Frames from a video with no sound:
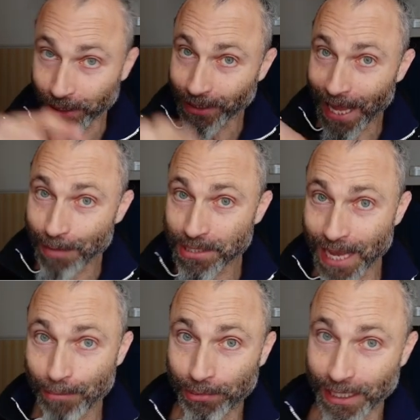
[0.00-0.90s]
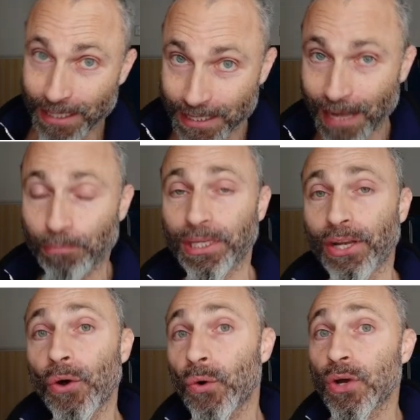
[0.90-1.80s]
with the thumbs up that is down
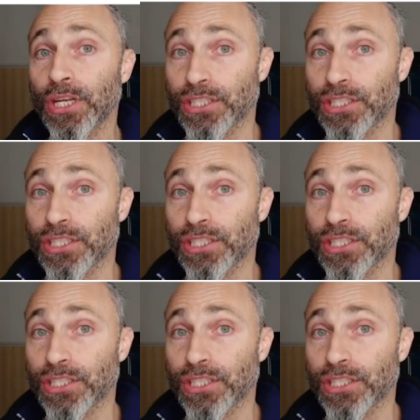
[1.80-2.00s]
below,